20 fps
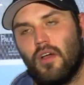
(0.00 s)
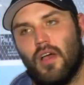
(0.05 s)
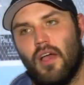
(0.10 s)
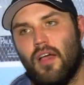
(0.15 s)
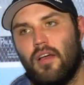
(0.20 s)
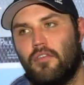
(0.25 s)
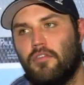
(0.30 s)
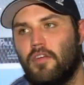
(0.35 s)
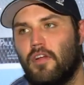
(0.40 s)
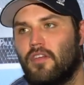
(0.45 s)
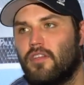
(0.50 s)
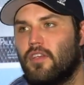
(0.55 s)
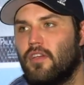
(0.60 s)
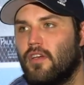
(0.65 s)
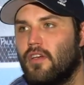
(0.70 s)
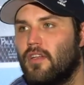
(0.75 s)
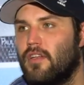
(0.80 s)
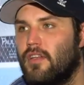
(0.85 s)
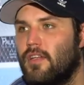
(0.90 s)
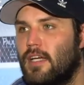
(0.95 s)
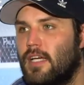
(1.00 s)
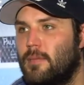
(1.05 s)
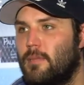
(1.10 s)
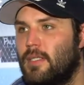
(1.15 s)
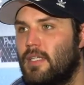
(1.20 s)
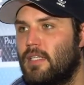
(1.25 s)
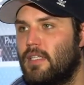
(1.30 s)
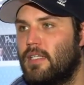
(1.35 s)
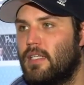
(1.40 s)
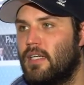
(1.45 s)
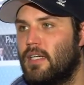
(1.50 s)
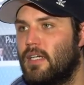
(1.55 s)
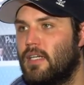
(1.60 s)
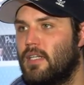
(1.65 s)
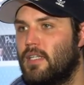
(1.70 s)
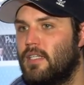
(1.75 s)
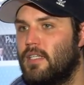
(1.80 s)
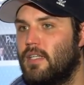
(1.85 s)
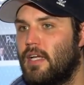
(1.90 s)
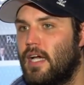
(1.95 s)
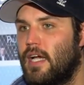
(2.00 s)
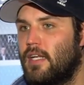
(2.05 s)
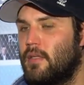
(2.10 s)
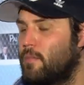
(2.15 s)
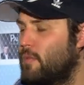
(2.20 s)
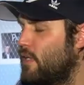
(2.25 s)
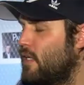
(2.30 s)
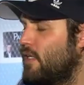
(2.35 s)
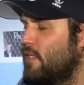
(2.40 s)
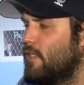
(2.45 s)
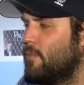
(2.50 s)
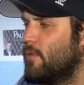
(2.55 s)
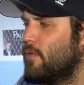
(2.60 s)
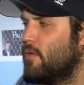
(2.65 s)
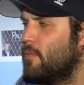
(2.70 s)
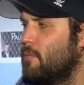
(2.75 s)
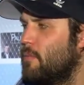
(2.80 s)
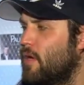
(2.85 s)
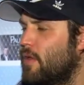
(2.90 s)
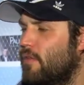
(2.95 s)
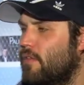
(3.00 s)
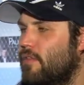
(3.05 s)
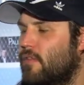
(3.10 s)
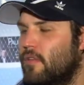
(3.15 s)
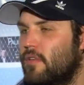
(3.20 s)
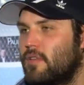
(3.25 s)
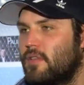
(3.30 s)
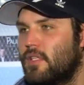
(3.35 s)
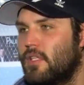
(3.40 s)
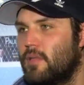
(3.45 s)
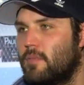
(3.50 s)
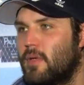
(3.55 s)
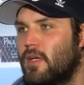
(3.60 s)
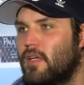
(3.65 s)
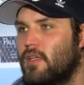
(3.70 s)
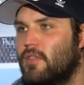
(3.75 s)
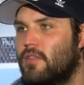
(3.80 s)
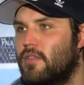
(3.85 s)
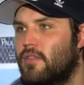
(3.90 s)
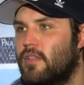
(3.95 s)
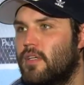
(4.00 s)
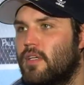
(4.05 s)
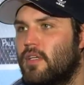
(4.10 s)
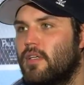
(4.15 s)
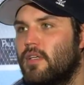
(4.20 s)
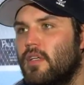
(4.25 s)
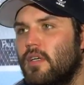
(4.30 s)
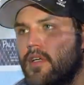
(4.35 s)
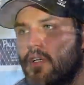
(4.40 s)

It felt good. I mean, I hadn't played in about a month leading back to